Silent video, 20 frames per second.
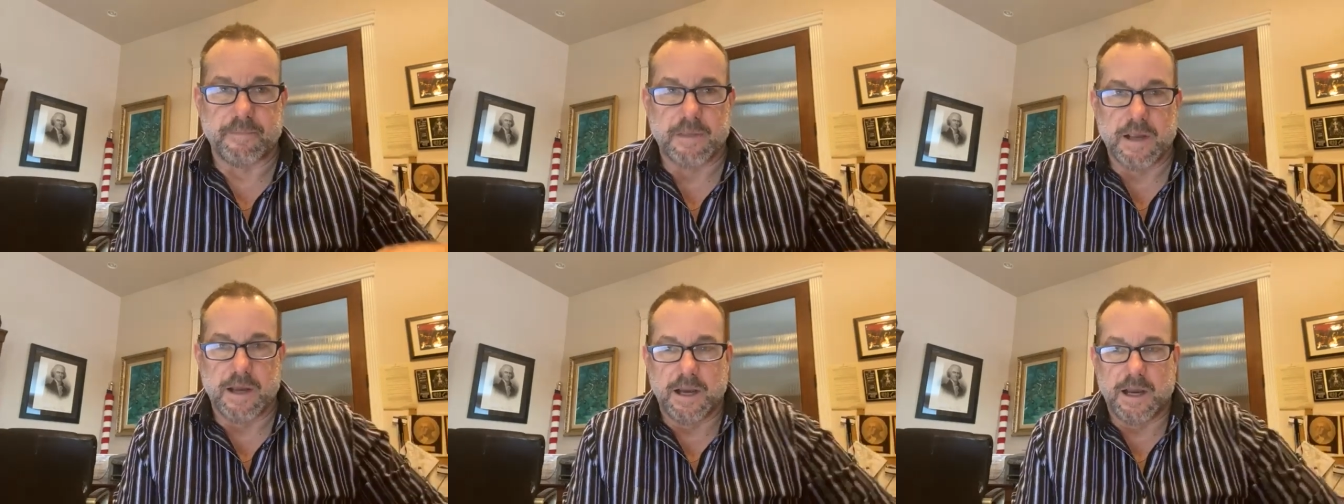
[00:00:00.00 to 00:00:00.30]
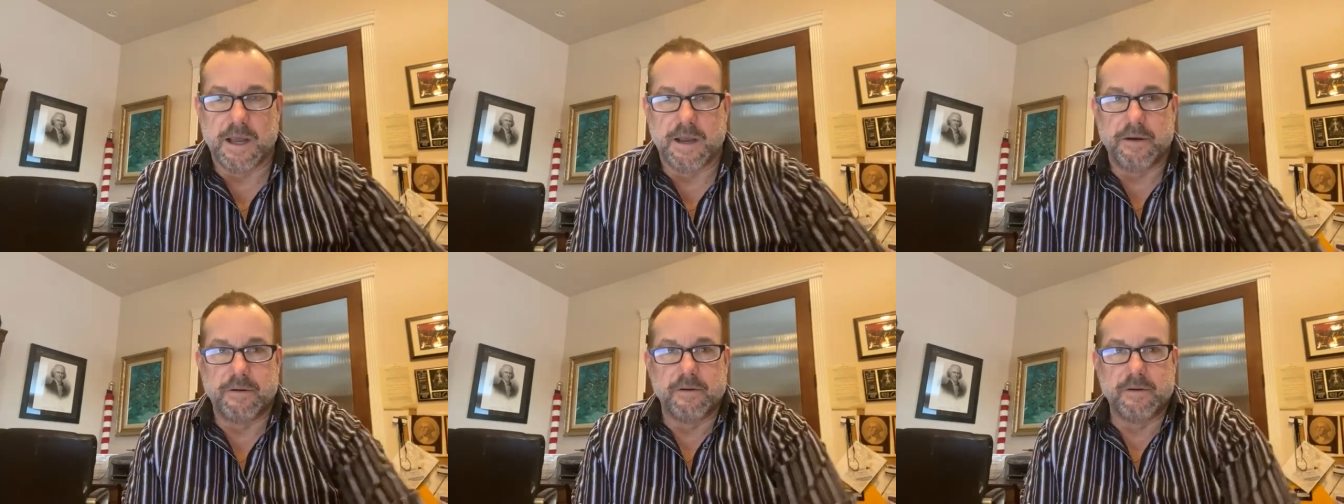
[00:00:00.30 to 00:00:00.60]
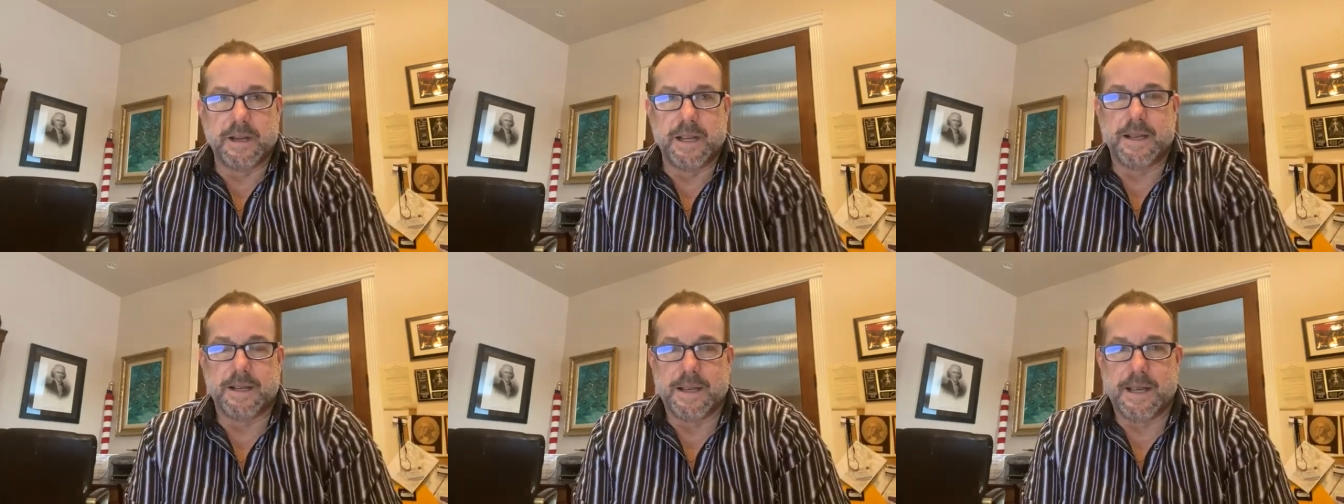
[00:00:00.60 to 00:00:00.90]
Uh,
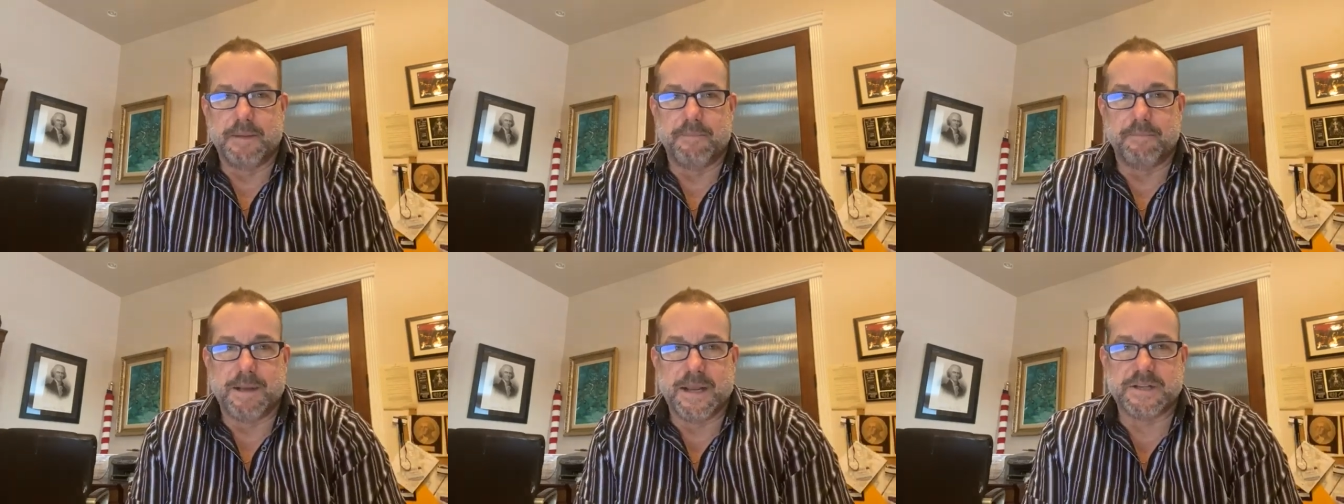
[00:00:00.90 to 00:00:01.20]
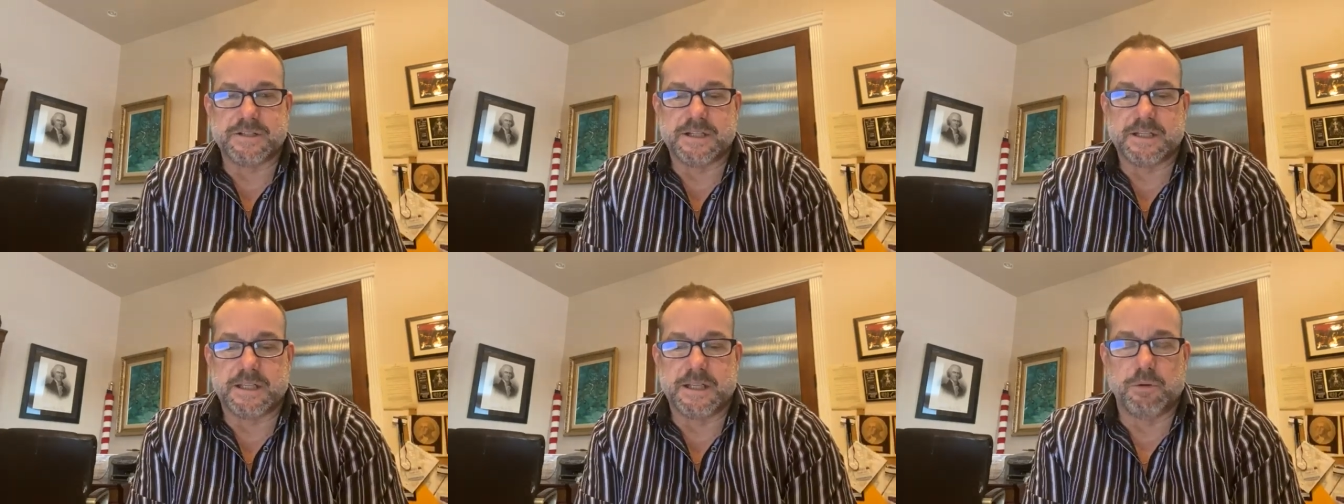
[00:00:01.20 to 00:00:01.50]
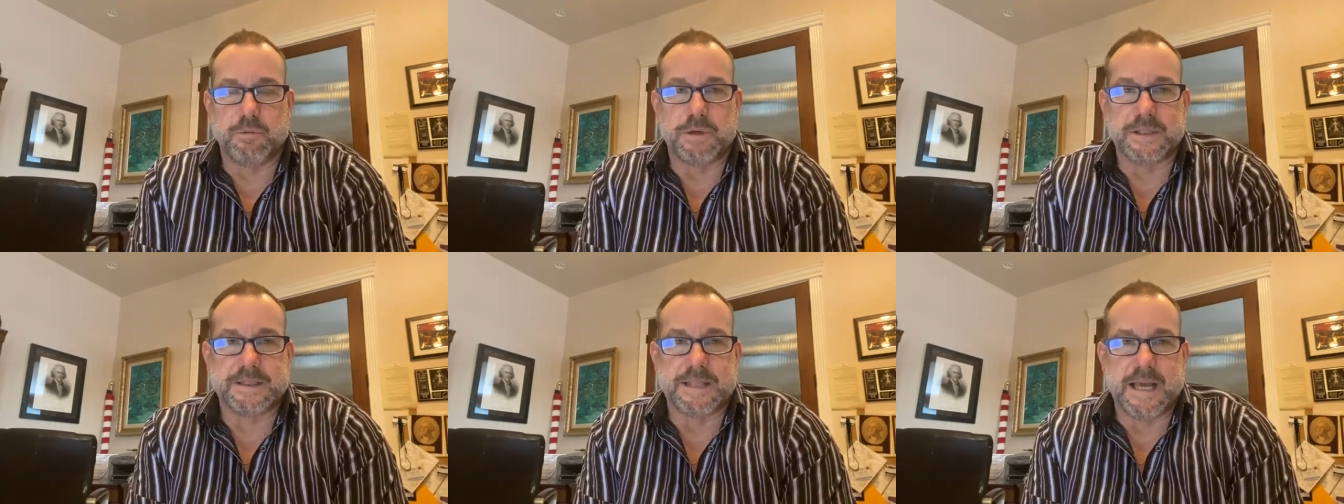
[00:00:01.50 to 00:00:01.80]
and basically,
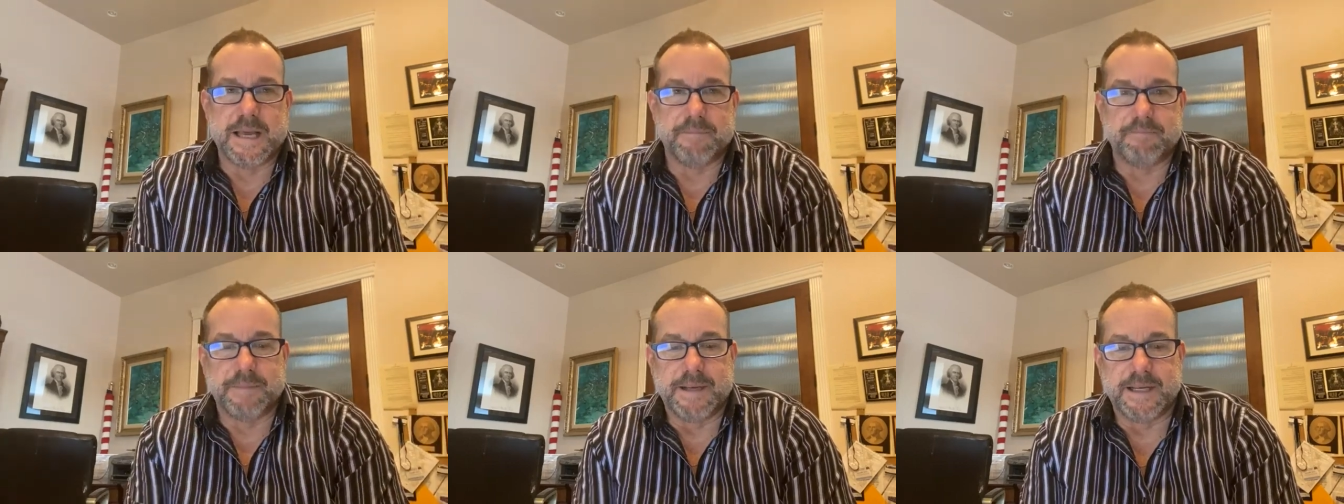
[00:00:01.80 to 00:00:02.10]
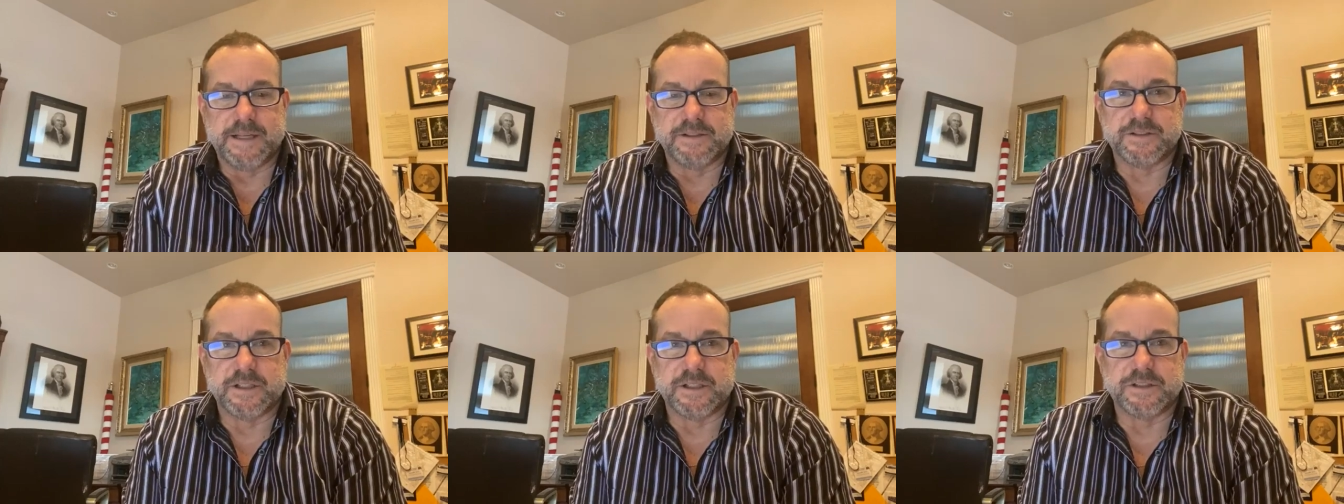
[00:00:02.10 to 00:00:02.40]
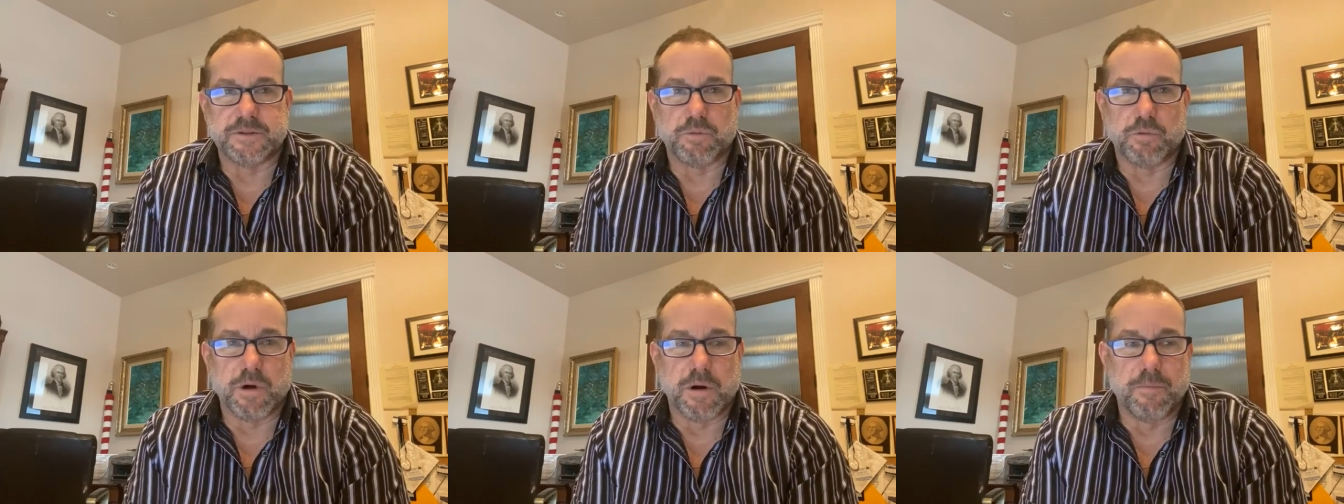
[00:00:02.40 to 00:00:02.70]
what that means
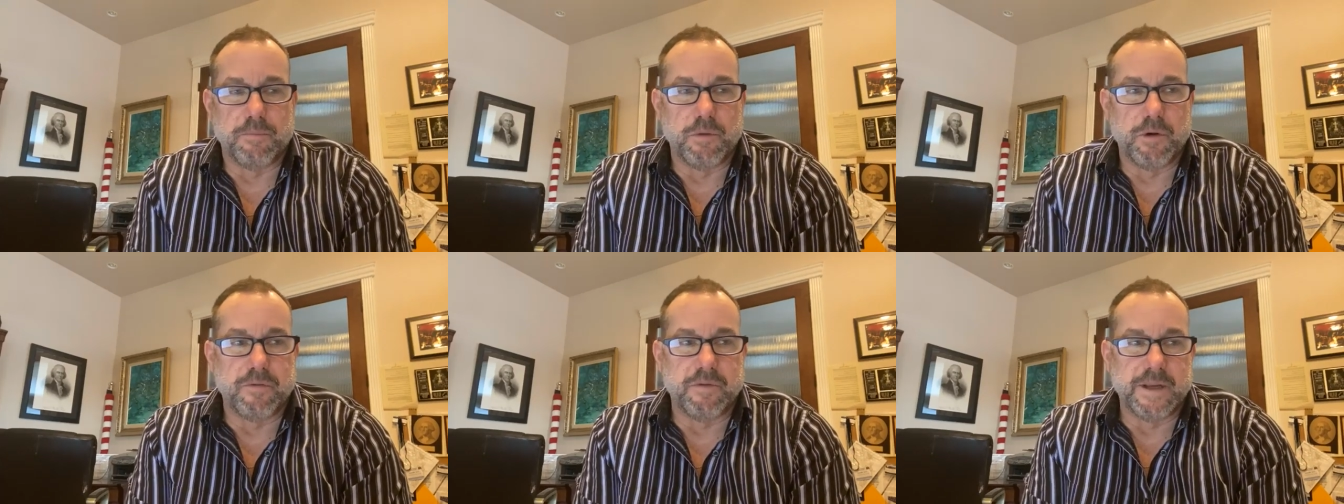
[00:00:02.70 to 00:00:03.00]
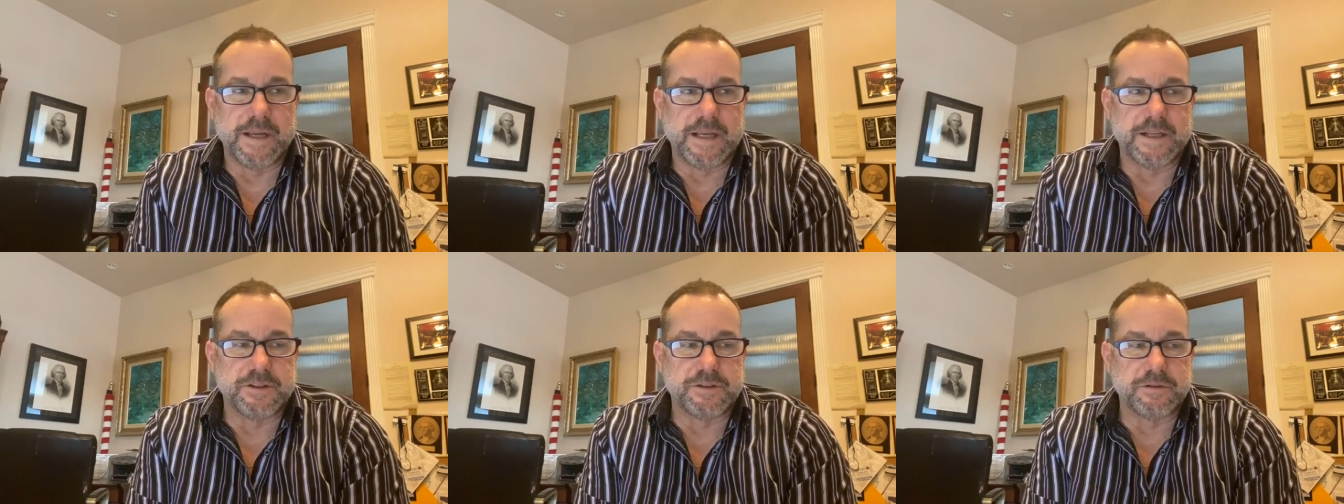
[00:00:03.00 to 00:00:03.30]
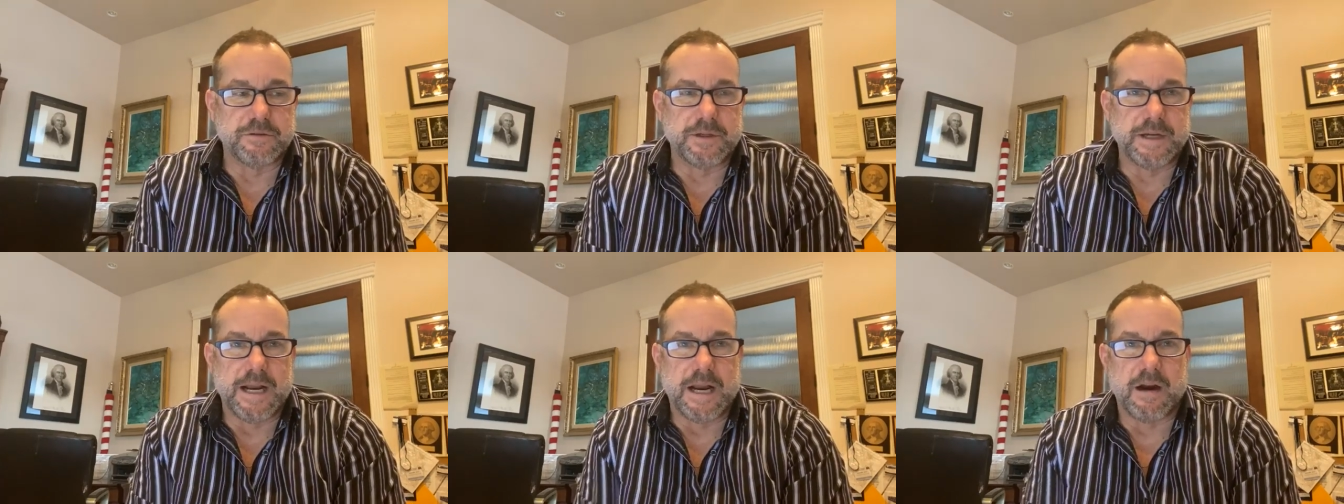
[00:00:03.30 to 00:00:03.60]
is we're moving into an